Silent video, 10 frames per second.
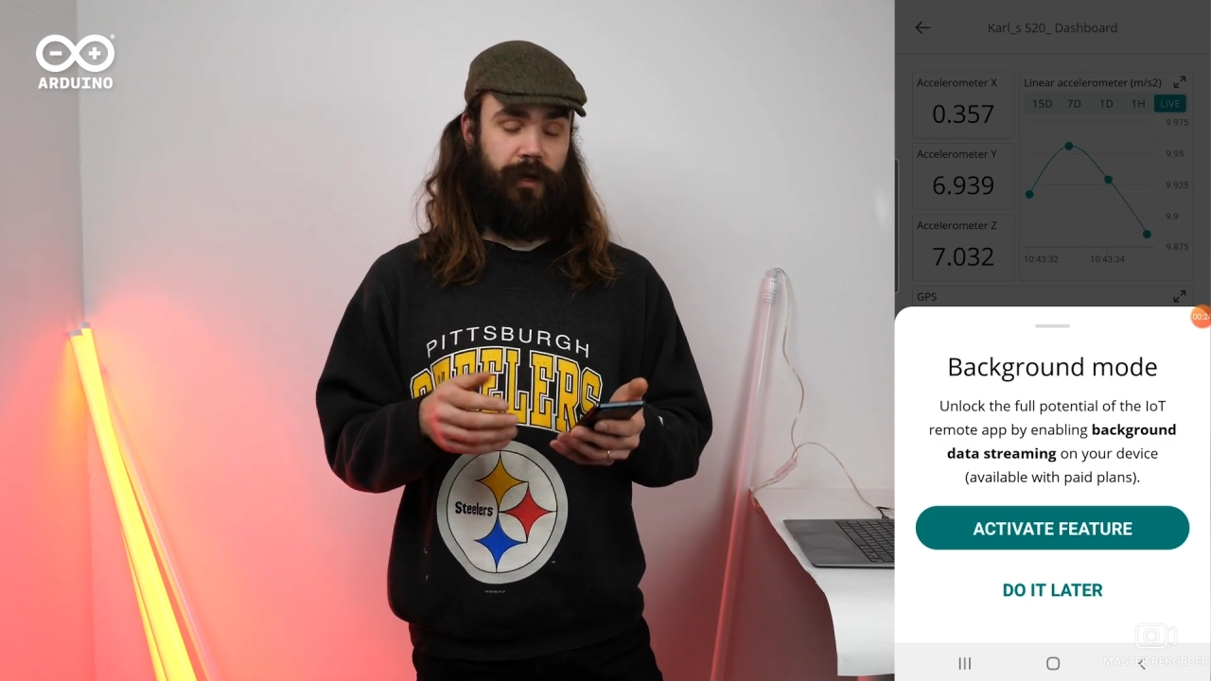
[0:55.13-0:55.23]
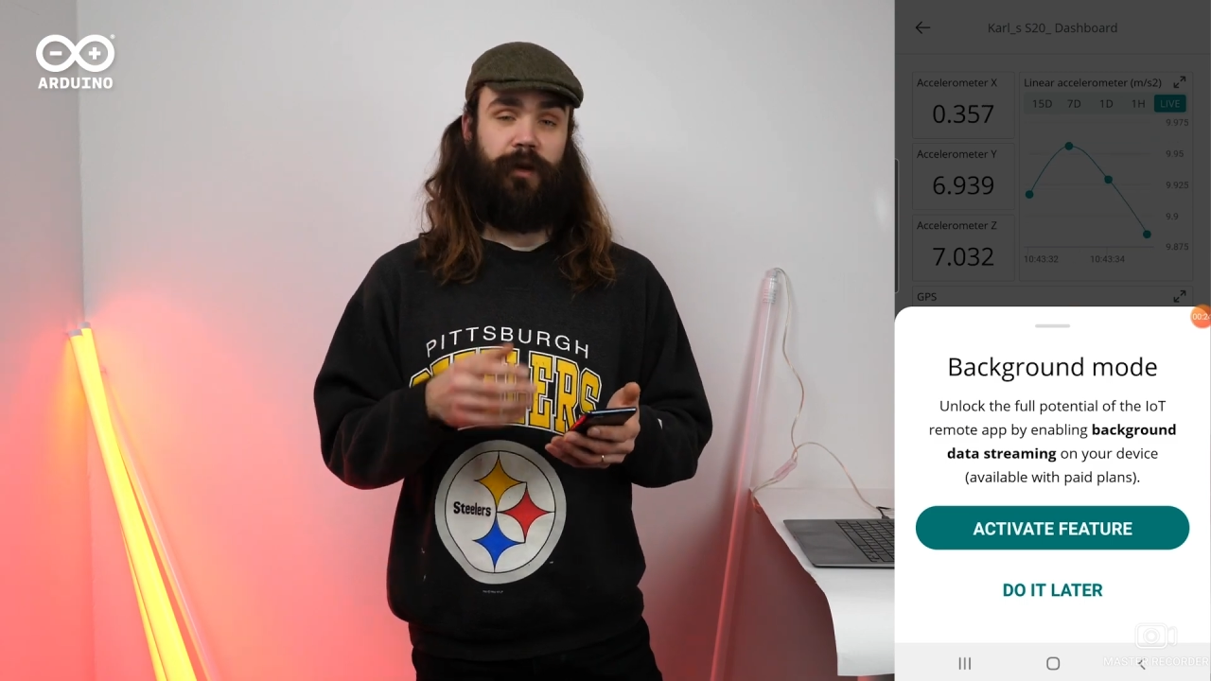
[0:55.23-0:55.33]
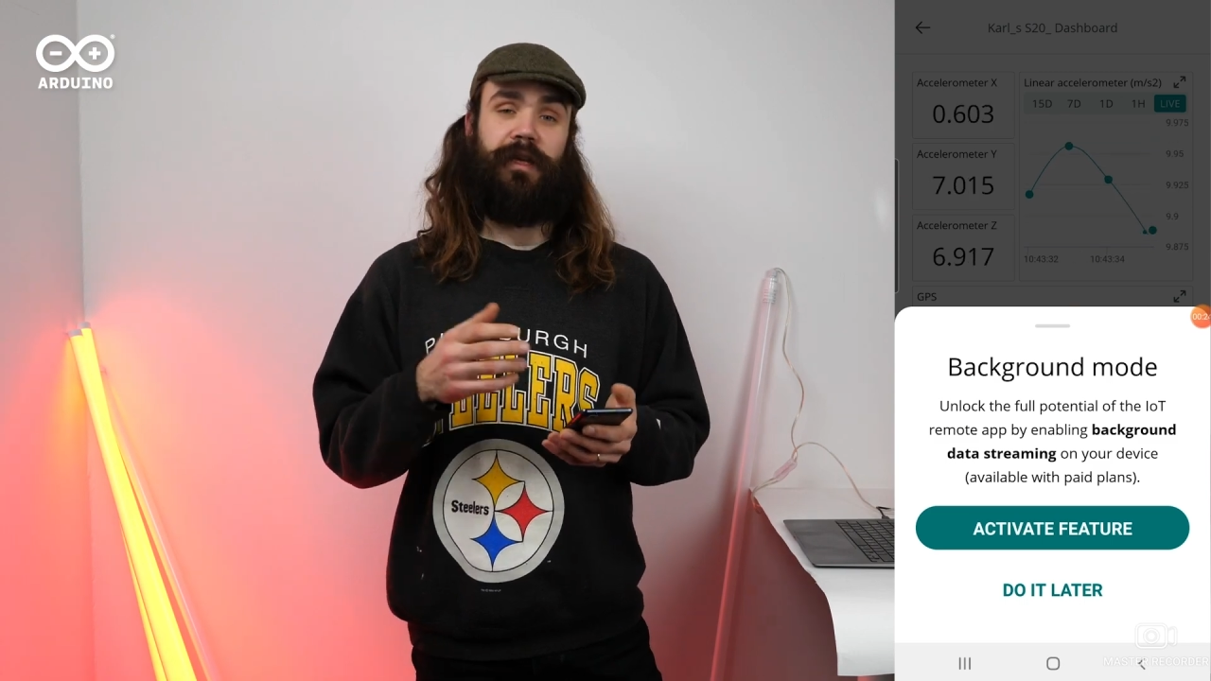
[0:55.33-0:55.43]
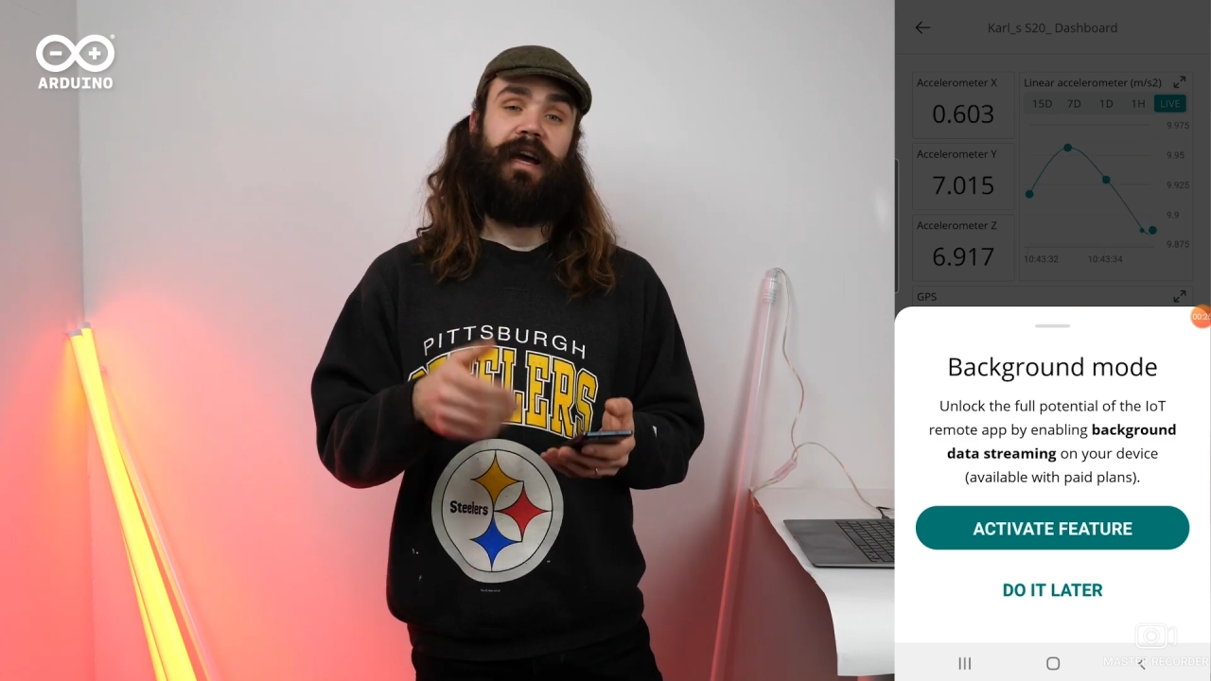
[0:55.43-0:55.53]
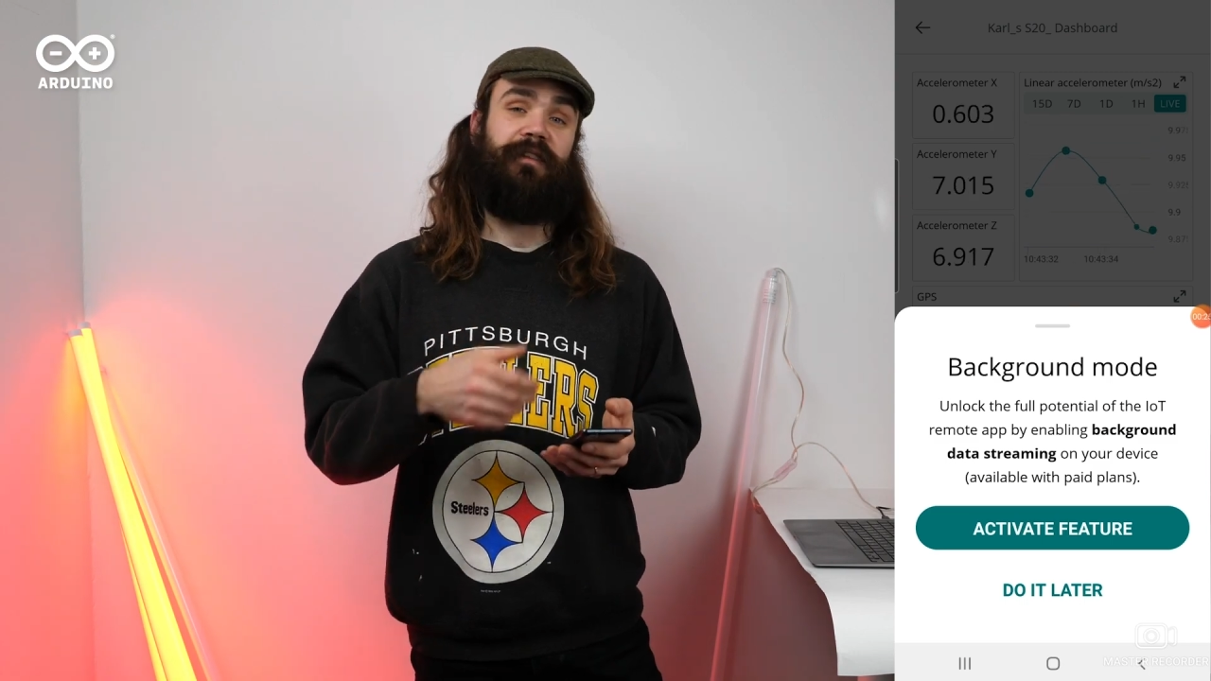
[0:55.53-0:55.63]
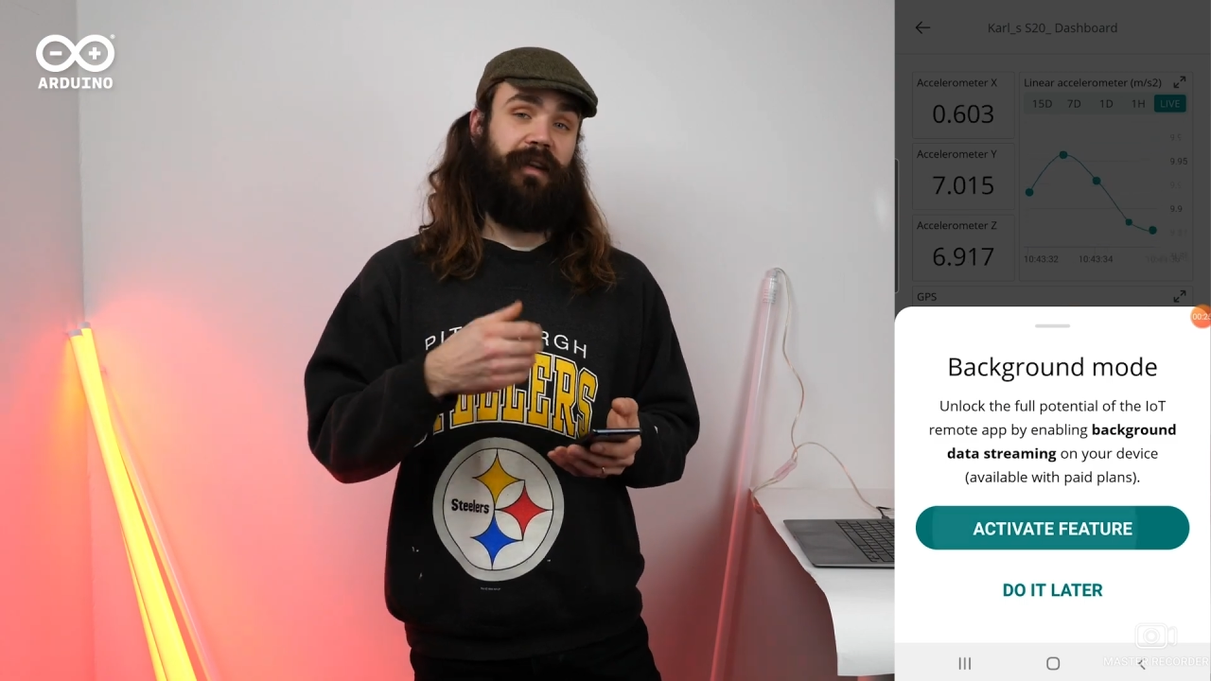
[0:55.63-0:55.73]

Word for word: without having